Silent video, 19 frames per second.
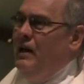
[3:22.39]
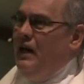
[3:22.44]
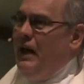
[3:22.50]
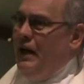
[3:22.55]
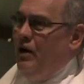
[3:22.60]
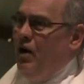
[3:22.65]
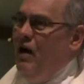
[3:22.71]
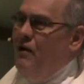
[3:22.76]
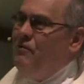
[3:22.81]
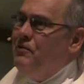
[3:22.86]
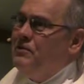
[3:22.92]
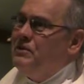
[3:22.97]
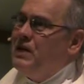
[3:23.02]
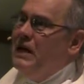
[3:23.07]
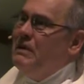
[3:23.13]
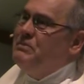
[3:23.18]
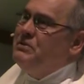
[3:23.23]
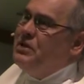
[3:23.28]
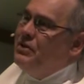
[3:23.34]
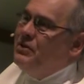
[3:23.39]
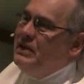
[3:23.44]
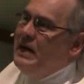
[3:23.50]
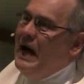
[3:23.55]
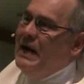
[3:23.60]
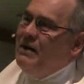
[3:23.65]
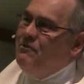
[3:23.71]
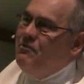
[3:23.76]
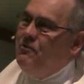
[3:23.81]
and oftentimes they're
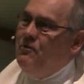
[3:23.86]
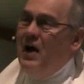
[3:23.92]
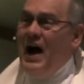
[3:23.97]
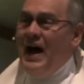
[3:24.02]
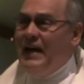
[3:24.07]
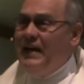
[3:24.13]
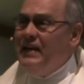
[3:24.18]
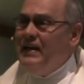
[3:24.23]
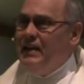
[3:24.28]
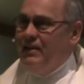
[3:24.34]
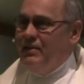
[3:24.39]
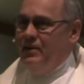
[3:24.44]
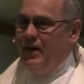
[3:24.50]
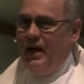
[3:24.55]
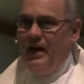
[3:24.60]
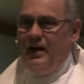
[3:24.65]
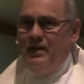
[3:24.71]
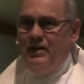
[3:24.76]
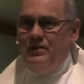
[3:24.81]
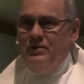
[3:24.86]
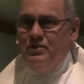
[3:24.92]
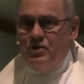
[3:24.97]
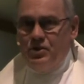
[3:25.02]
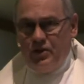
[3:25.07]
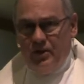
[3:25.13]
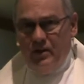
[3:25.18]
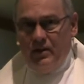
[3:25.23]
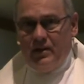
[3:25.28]
not finding that in
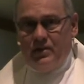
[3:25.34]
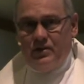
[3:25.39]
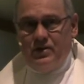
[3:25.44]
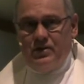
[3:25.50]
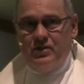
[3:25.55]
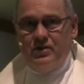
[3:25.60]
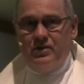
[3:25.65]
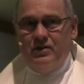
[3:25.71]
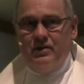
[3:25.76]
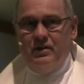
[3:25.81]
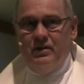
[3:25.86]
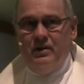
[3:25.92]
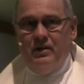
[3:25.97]
church.